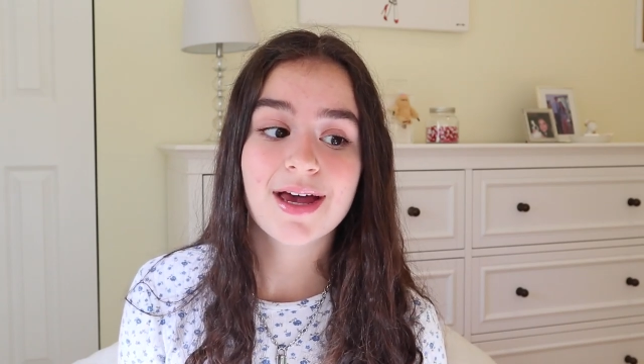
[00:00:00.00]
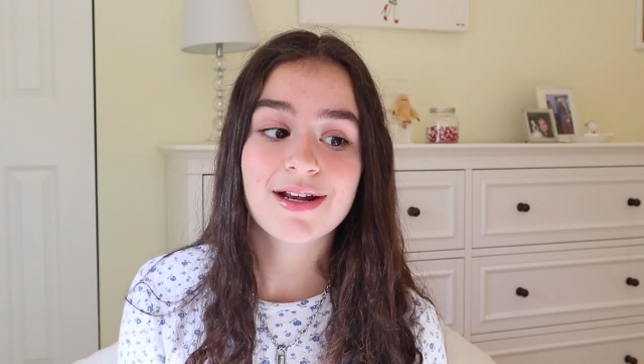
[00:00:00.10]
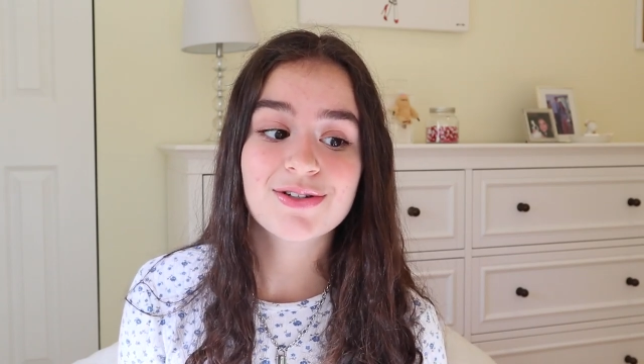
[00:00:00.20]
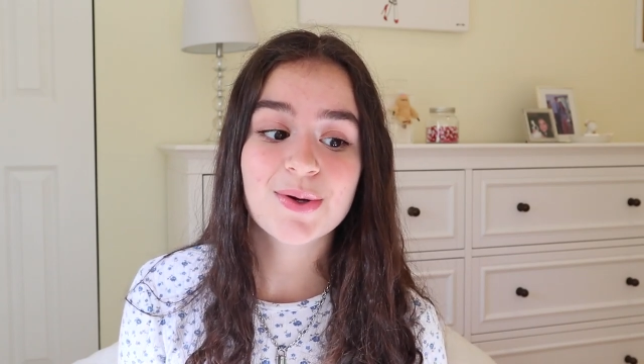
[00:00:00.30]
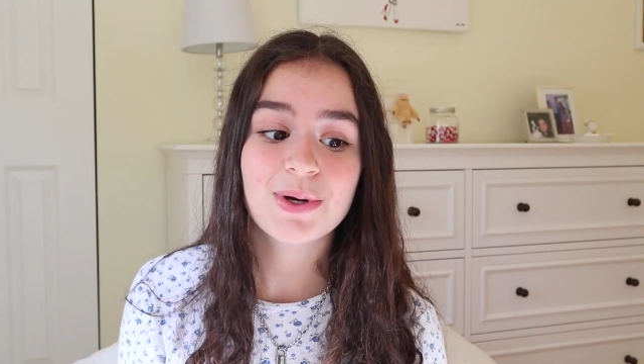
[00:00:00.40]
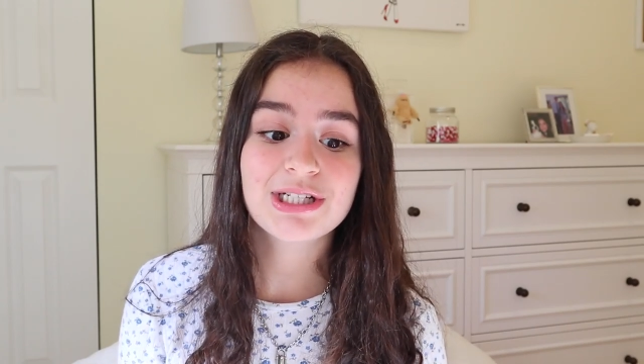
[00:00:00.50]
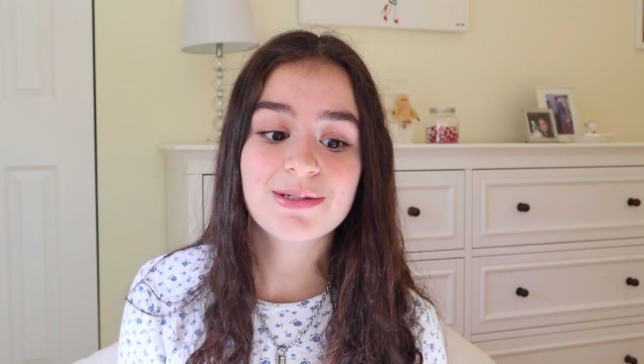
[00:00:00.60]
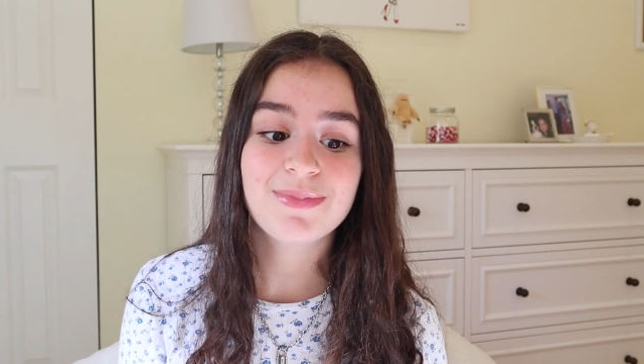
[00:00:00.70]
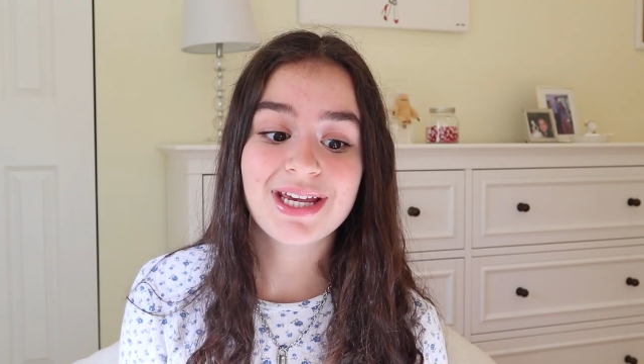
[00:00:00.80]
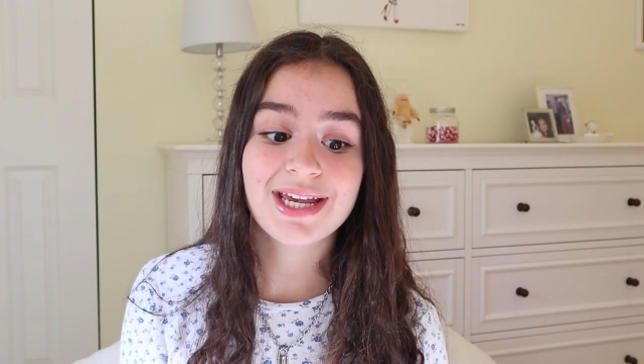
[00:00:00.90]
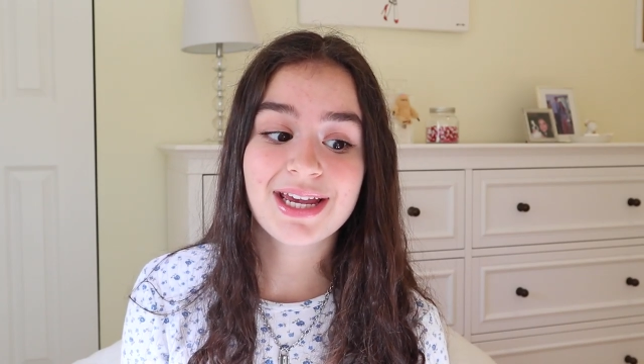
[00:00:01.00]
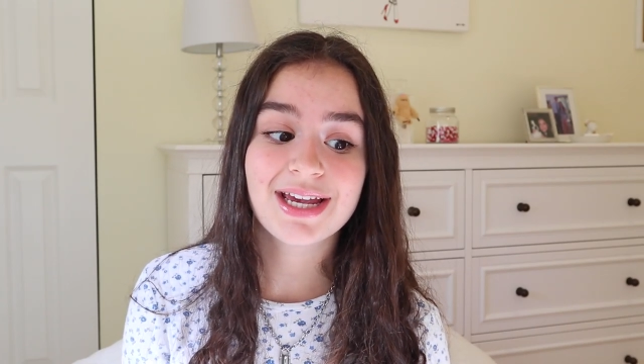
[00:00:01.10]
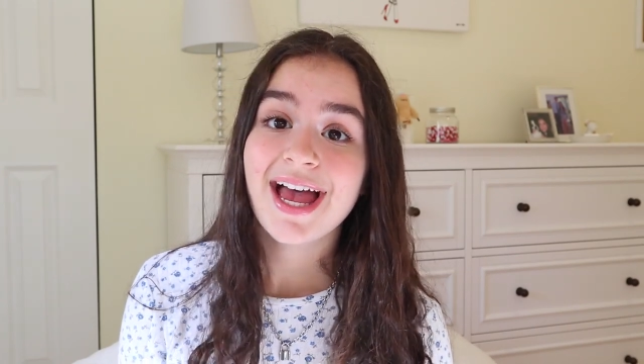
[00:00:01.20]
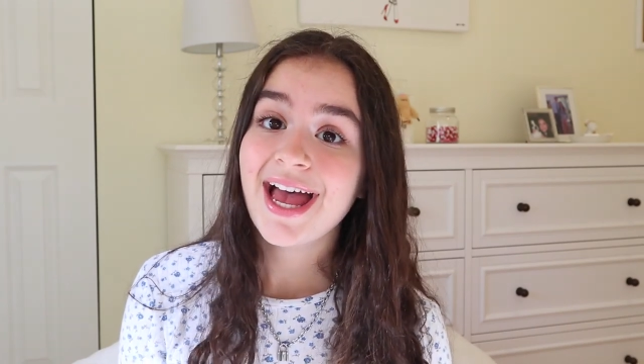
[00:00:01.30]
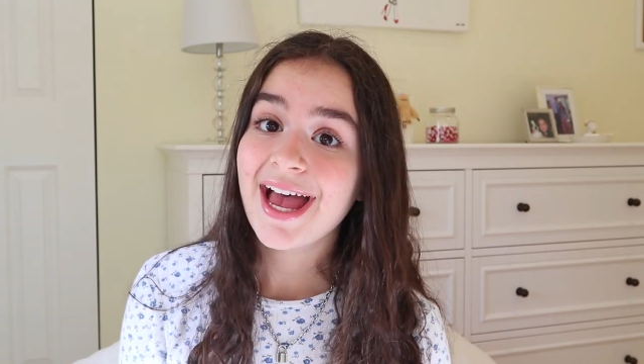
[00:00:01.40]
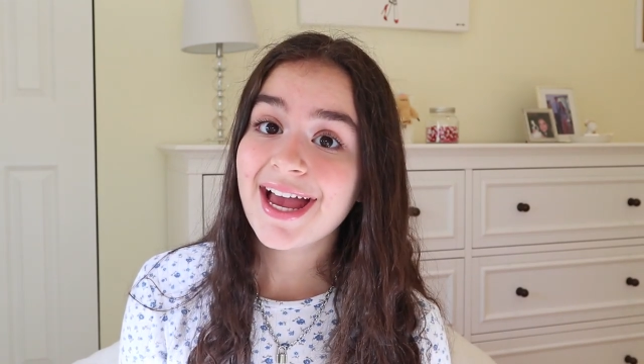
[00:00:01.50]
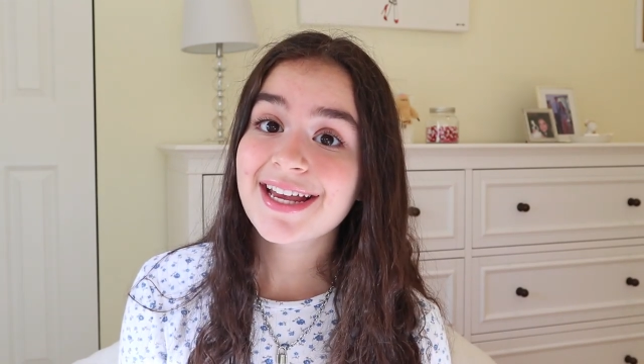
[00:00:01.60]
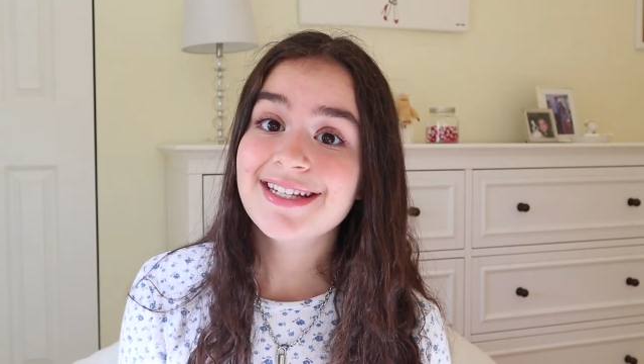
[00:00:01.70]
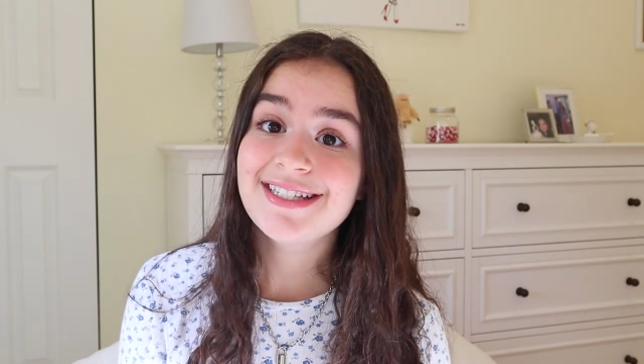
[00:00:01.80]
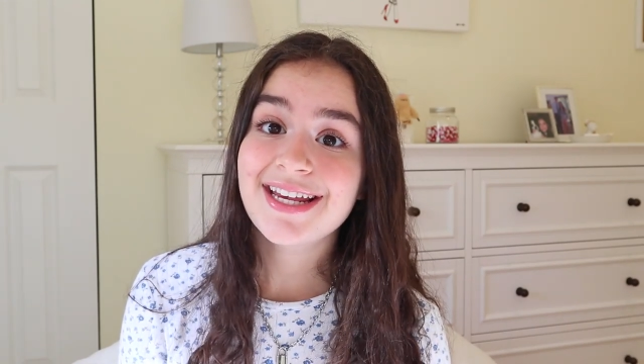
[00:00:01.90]
That is going to be
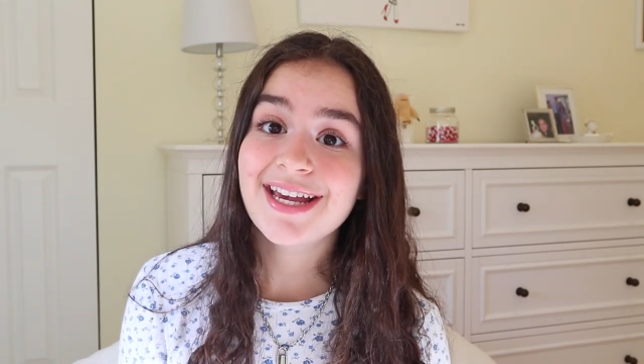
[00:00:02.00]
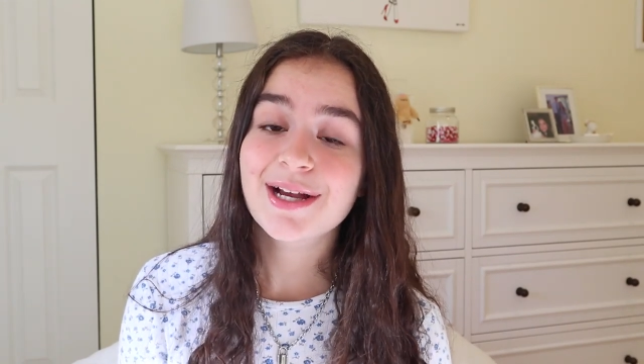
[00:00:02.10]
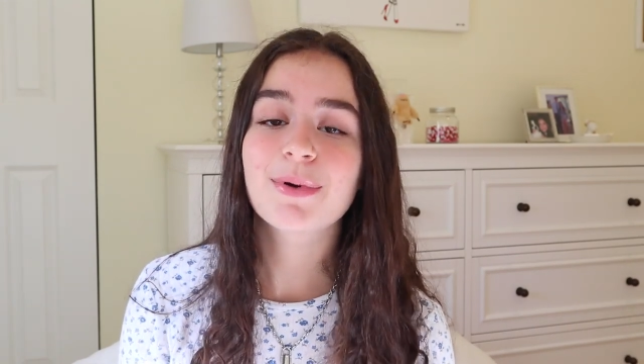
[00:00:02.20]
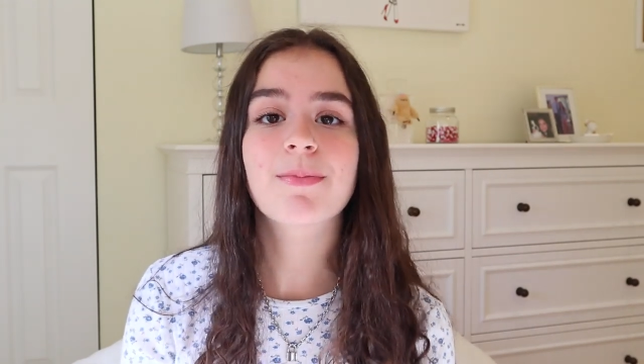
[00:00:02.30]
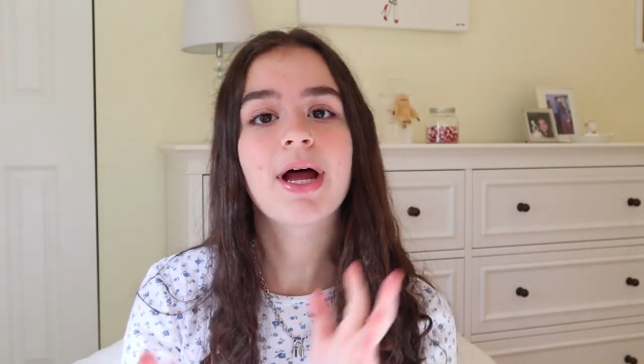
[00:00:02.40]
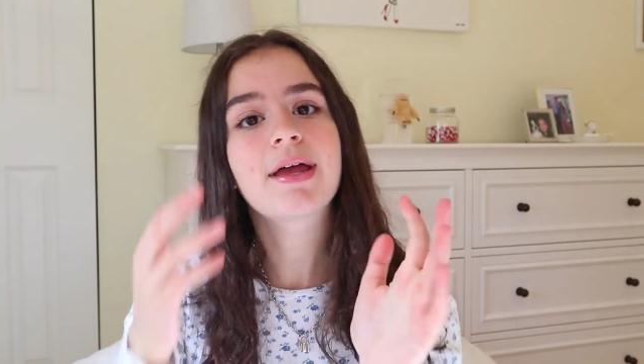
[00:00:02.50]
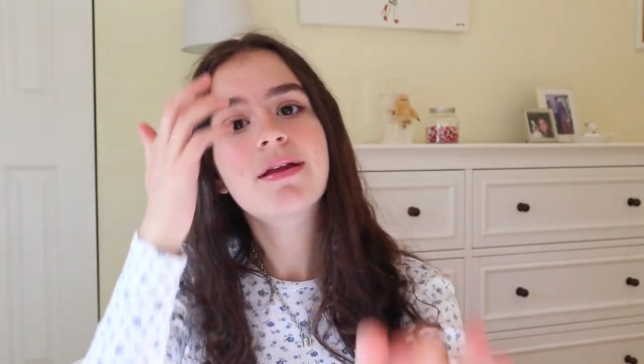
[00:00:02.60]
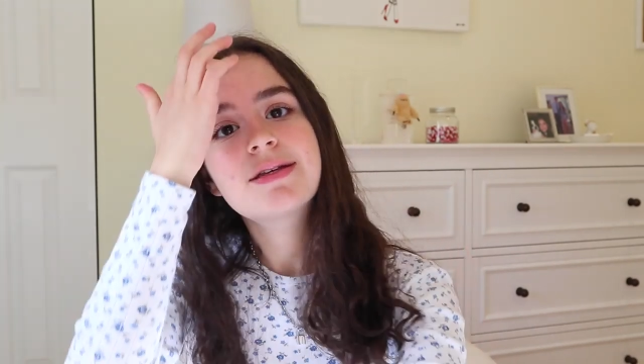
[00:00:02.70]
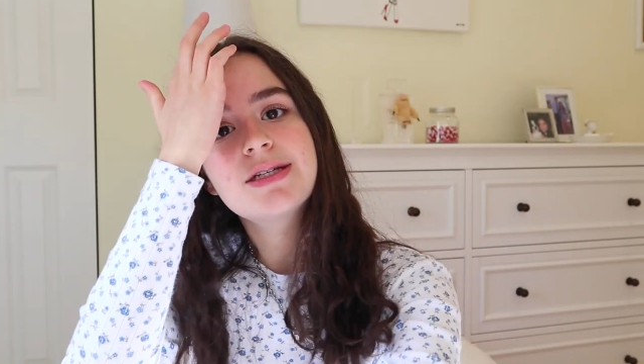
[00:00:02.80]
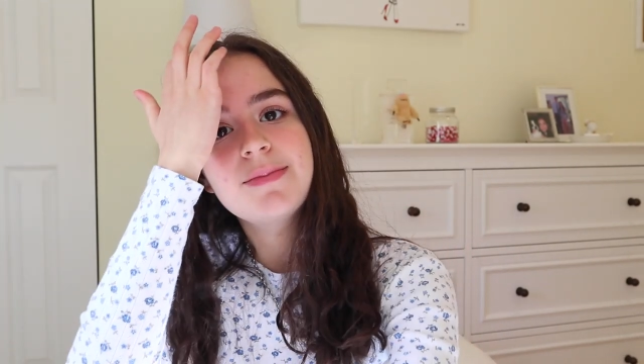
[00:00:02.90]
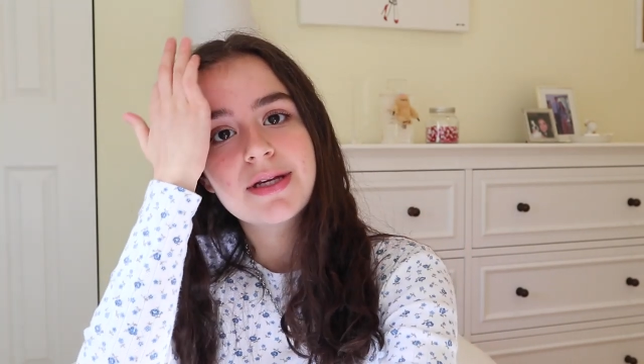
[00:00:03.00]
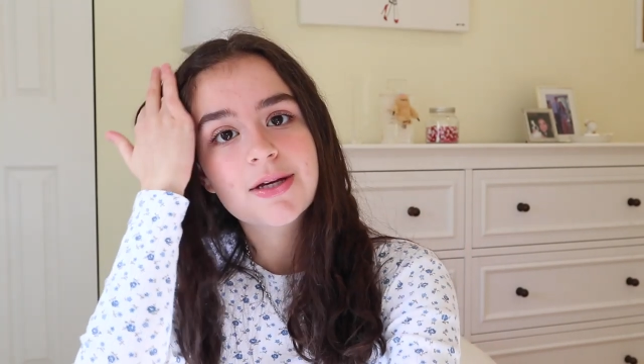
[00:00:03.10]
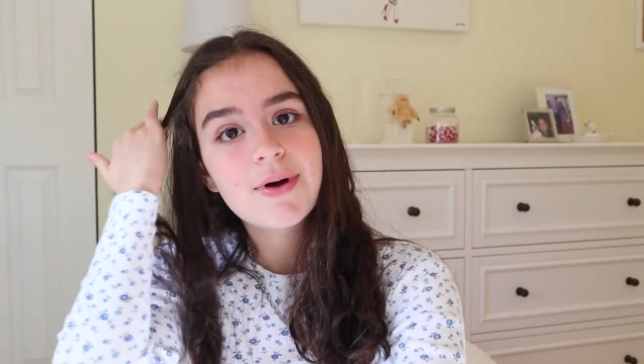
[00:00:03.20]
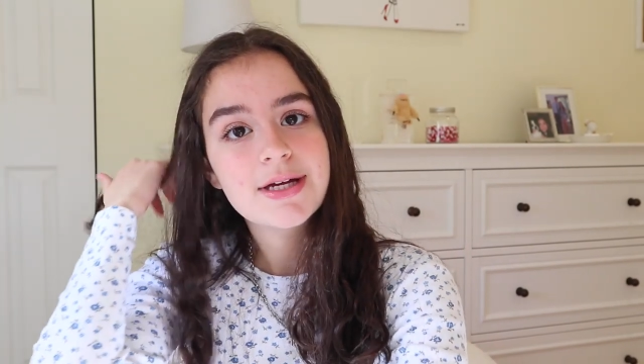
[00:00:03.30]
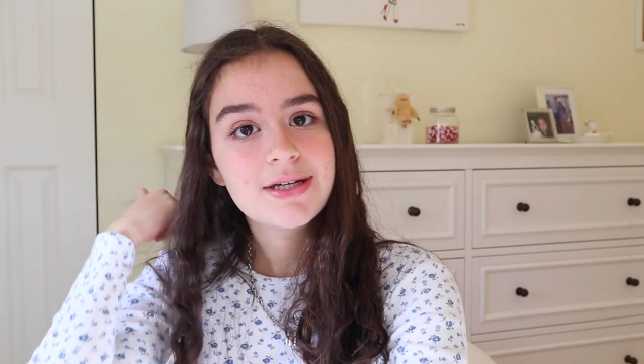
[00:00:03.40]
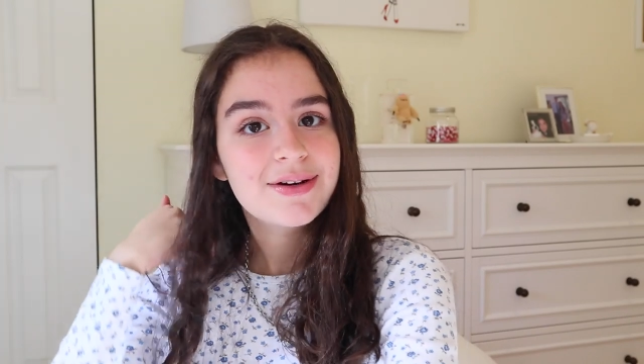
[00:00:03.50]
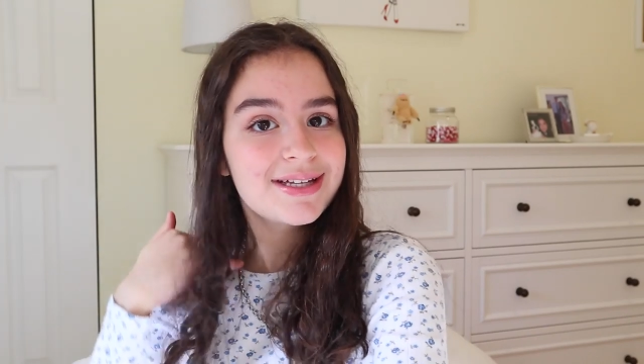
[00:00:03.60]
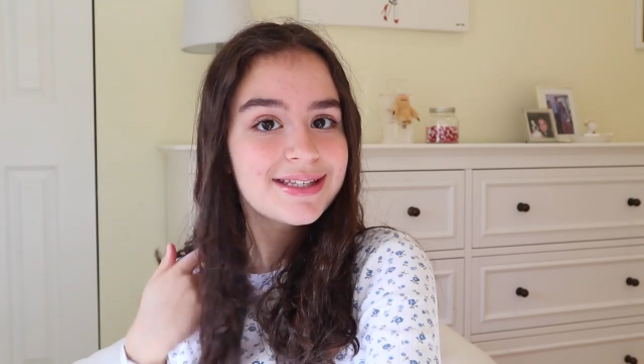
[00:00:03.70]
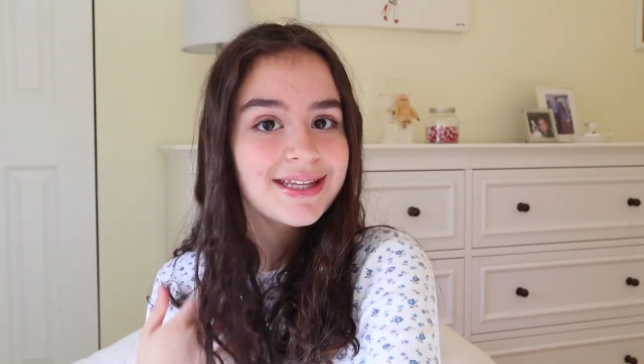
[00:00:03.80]
hectic, but I'm probably gonna listen to music while I do it,